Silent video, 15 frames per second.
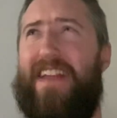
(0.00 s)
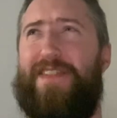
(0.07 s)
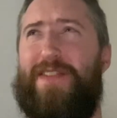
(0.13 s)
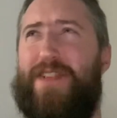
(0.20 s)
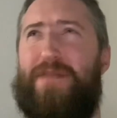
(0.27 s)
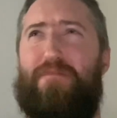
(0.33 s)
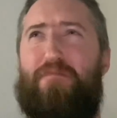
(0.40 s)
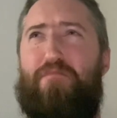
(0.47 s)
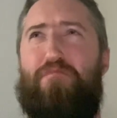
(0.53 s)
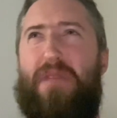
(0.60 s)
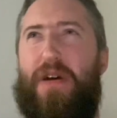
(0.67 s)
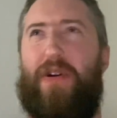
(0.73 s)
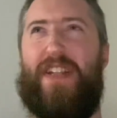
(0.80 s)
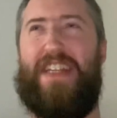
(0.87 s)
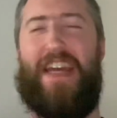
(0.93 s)
just
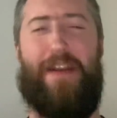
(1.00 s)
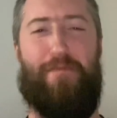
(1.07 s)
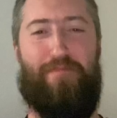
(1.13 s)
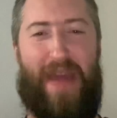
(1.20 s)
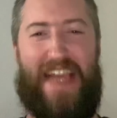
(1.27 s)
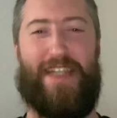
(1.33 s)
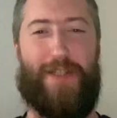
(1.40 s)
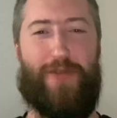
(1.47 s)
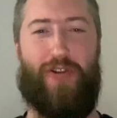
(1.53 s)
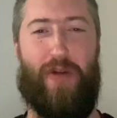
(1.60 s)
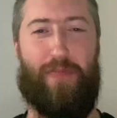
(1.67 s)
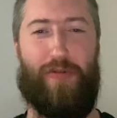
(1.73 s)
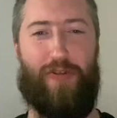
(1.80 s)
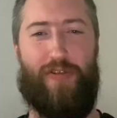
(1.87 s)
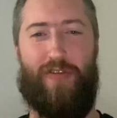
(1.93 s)
militant bass
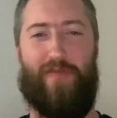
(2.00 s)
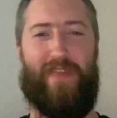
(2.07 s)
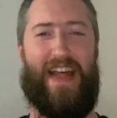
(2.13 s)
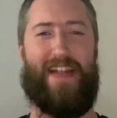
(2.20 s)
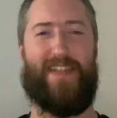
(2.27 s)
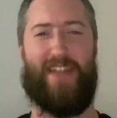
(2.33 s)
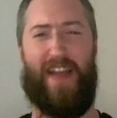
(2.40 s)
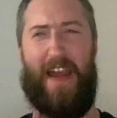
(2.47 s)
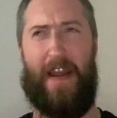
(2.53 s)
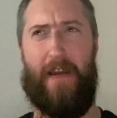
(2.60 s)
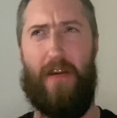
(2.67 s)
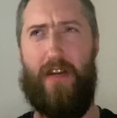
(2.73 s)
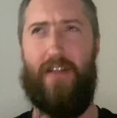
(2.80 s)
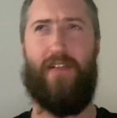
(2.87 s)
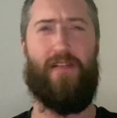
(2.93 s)
drum groove that's
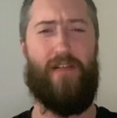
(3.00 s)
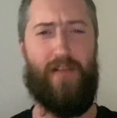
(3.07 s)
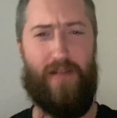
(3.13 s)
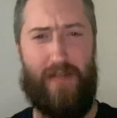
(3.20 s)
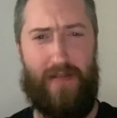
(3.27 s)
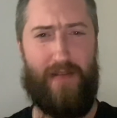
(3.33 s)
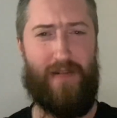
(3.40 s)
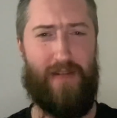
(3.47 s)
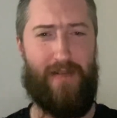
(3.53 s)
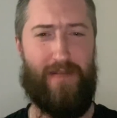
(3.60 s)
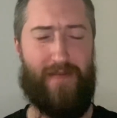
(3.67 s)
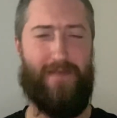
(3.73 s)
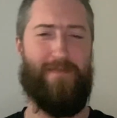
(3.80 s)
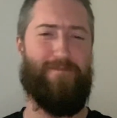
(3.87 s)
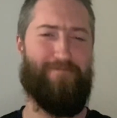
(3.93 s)
like,
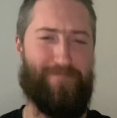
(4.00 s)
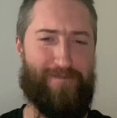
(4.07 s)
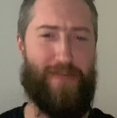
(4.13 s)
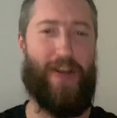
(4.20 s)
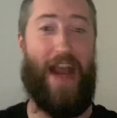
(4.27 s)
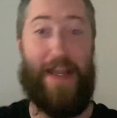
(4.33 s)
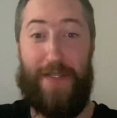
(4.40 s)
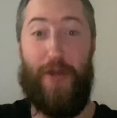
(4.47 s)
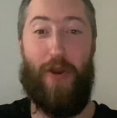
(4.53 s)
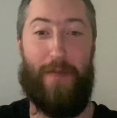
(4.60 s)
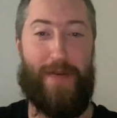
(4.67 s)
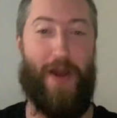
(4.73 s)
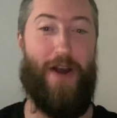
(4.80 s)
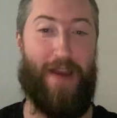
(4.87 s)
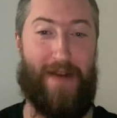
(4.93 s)
you guys know what I'm talking